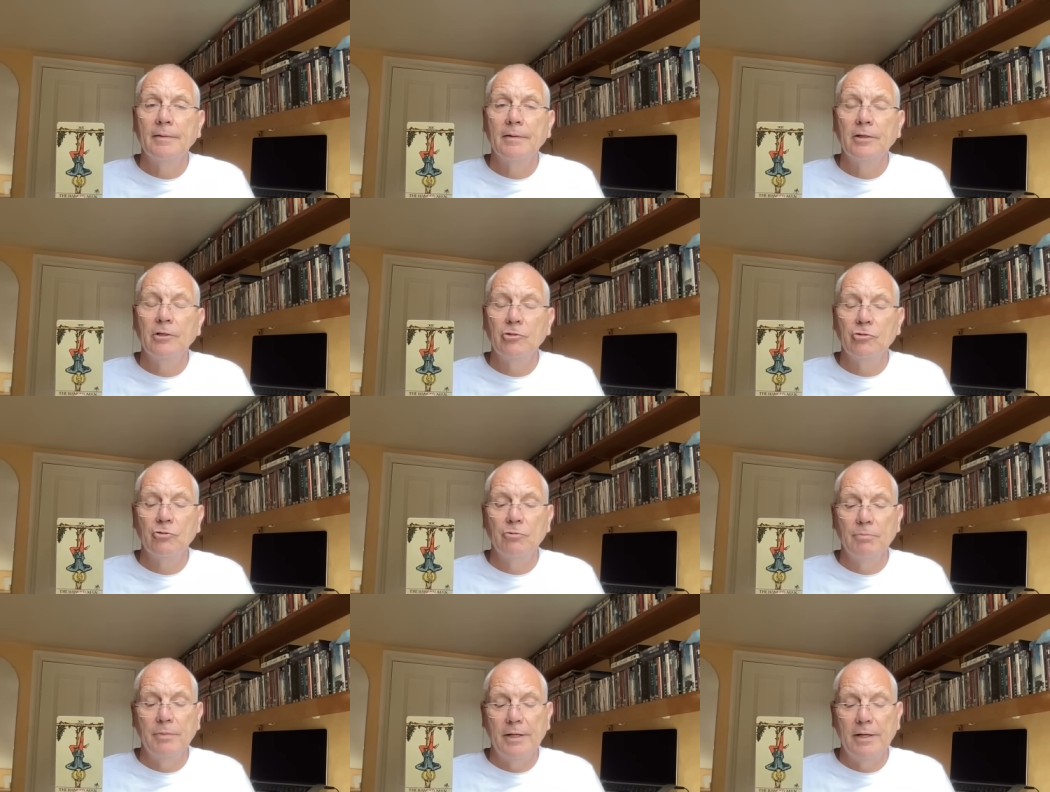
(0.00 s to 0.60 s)
There's
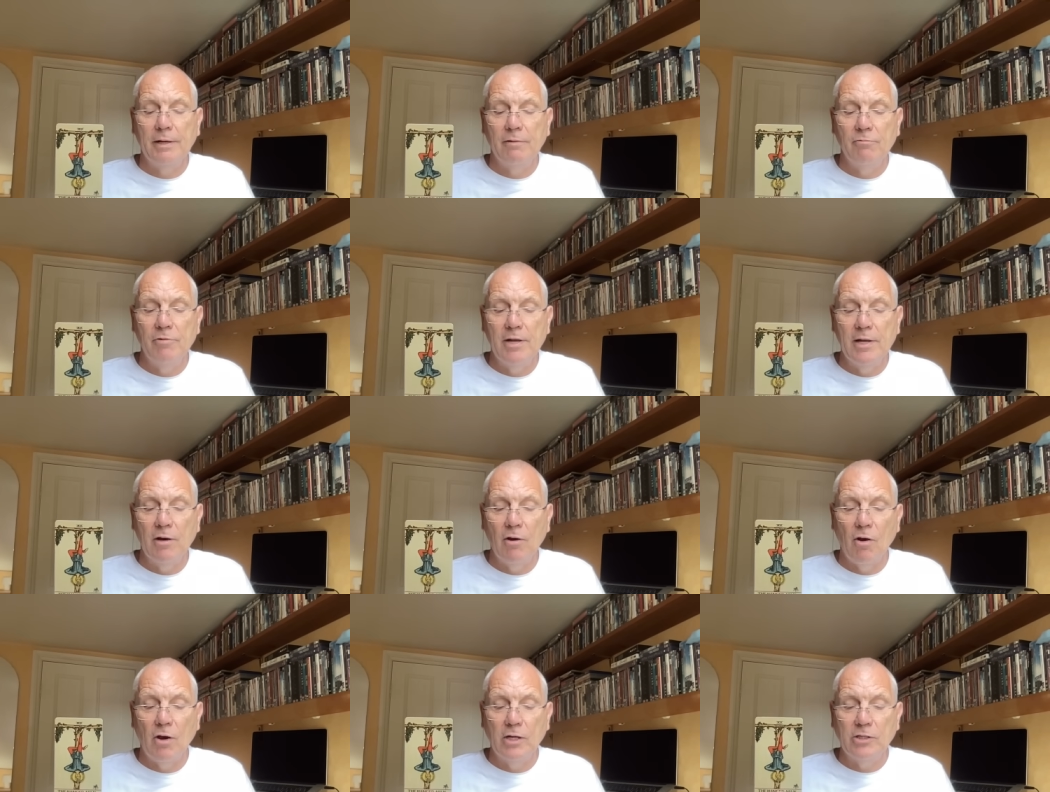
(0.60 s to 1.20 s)
somebody who
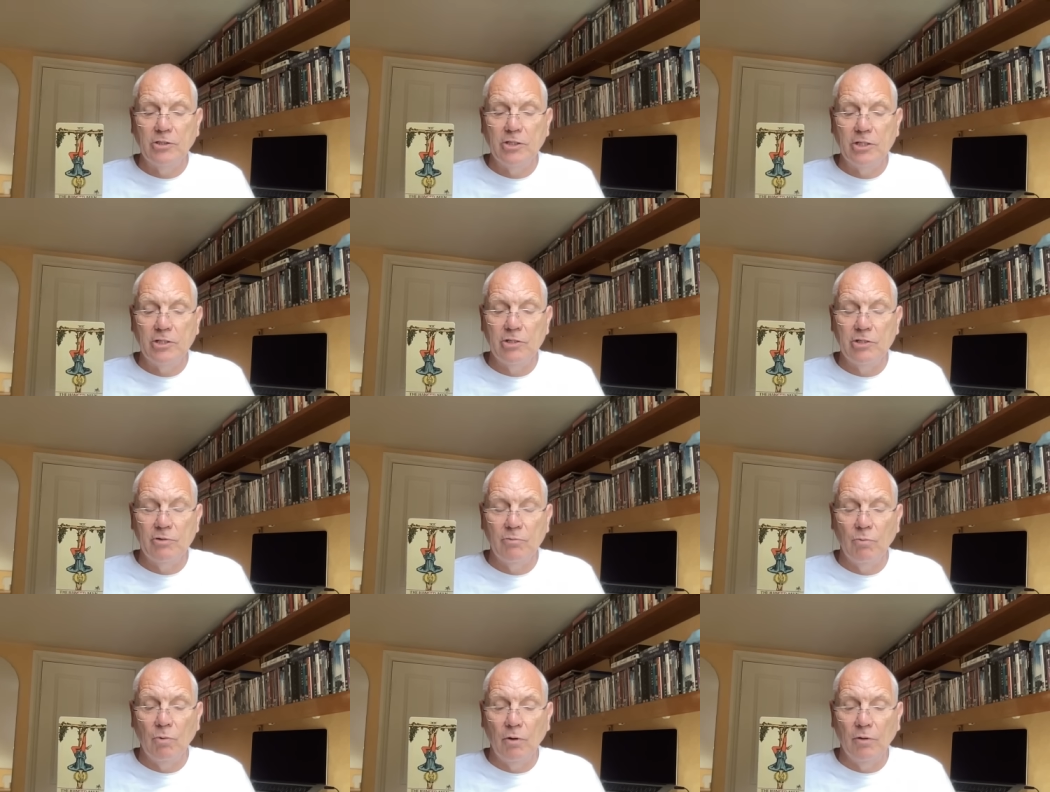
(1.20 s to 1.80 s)

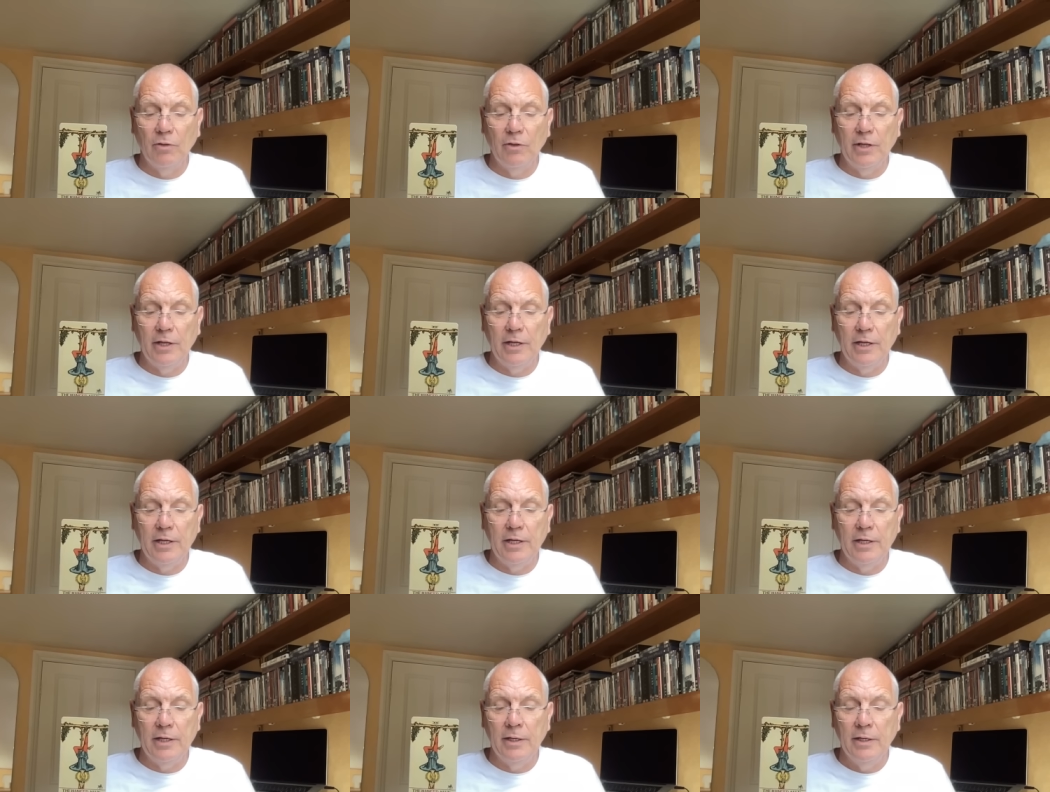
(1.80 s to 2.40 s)
realises what
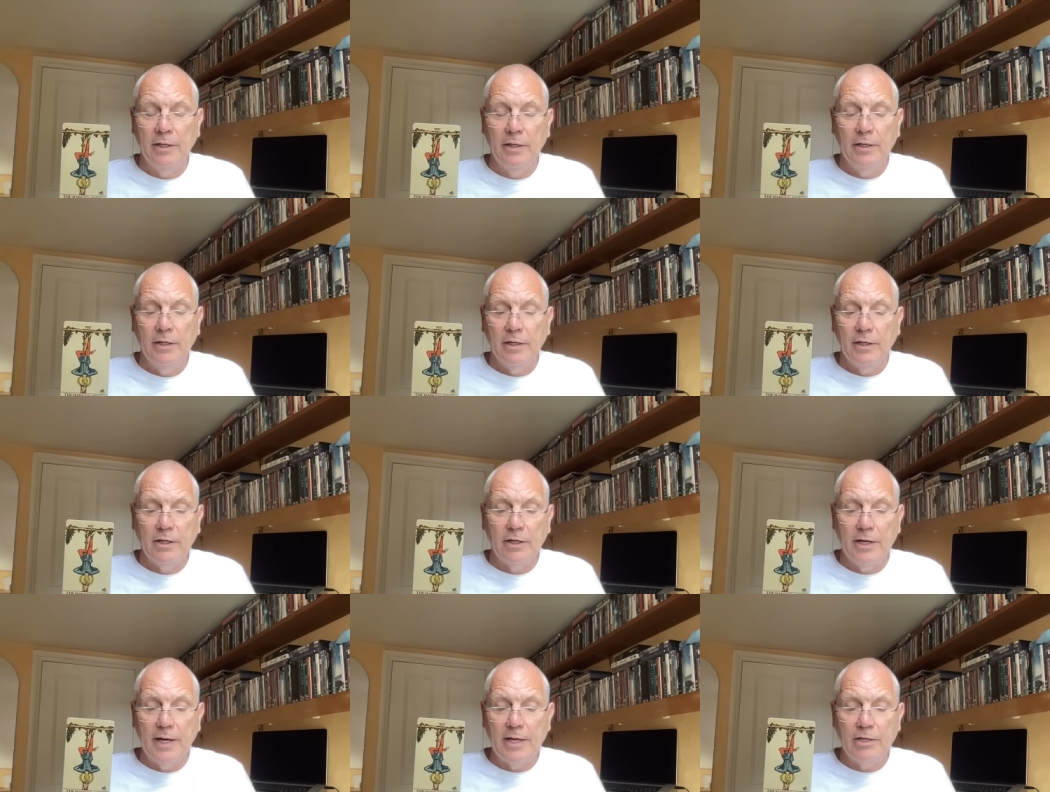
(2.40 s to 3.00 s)
the
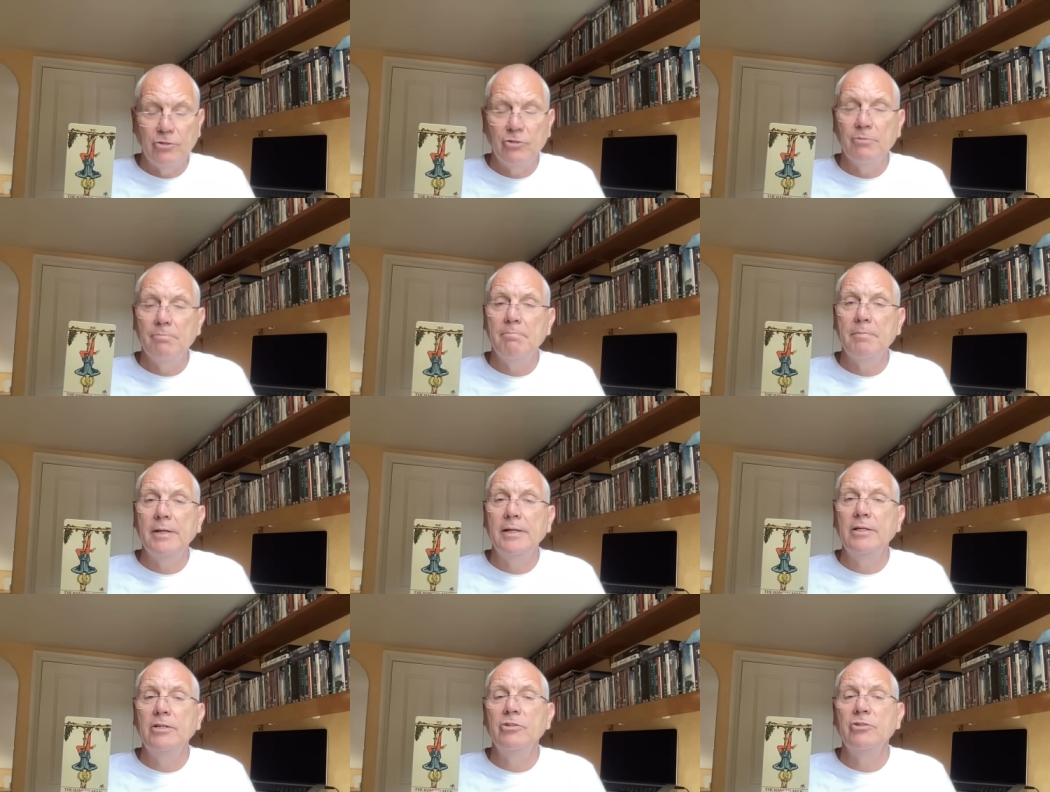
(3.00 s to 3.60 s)
connection
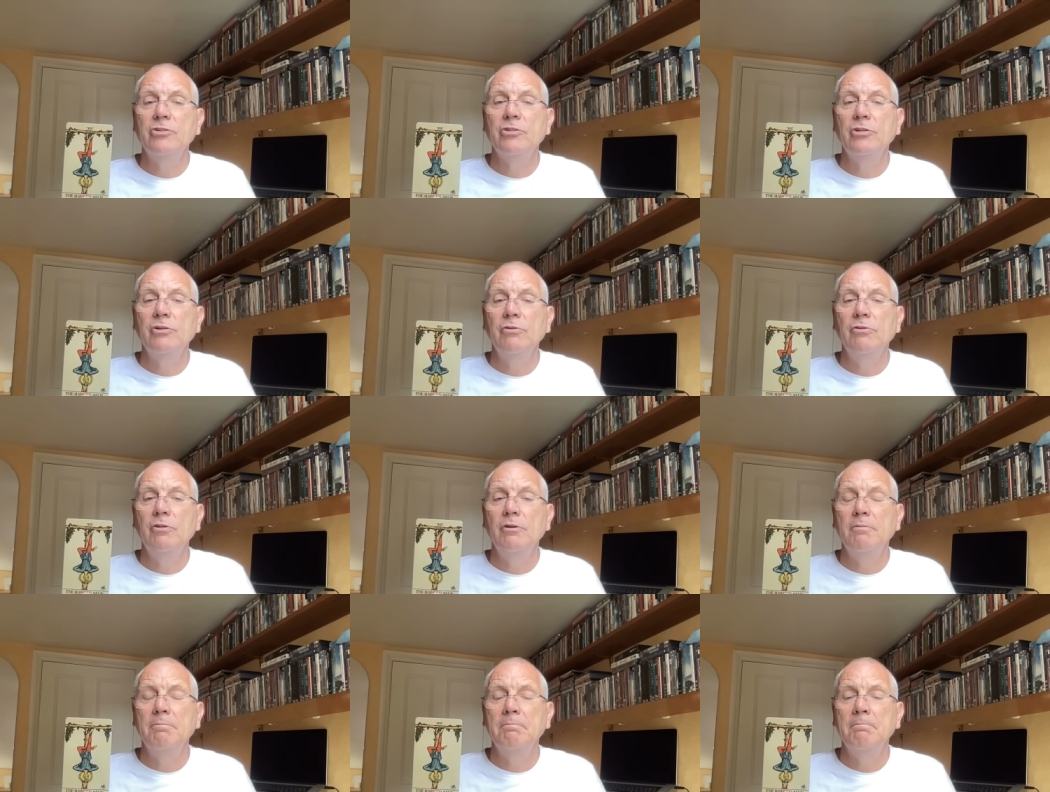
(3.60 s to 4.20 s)
means to
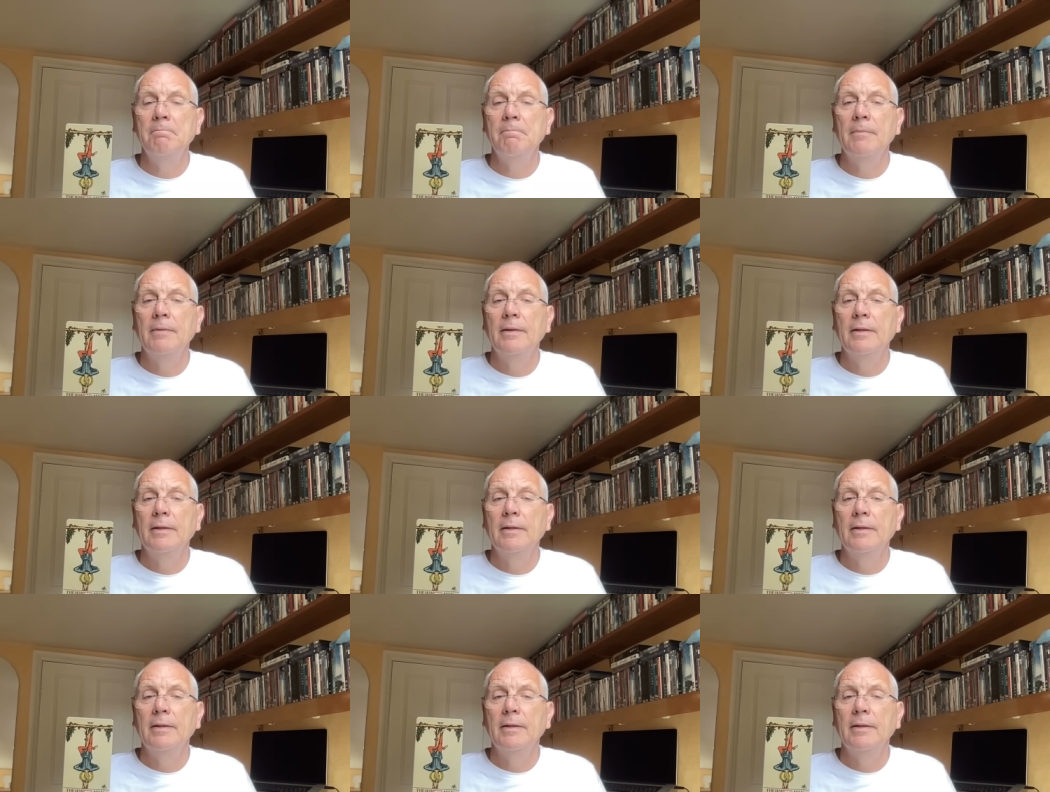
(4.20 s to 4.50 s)
them